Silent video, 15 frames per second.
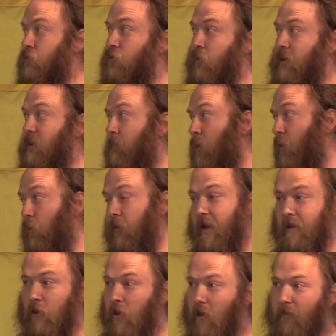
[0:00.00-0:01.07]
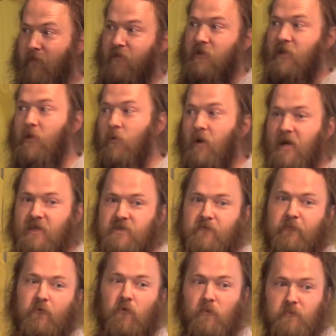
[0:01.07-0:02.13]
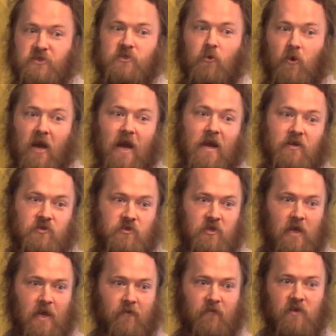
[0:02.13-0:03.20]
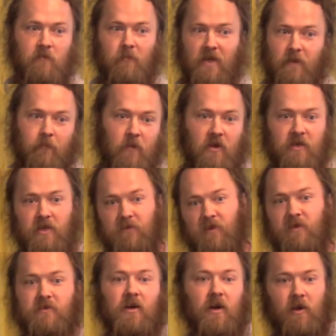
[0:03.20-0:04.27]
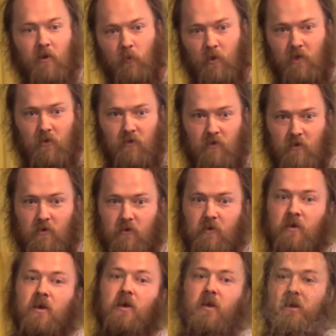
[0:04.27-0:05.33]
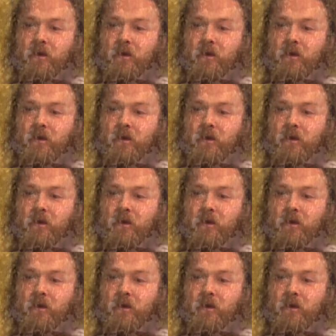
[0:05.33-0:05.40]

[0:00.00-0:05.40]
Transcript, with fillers: trying to pull that off in the U S from scratch, having to make money the entire way along,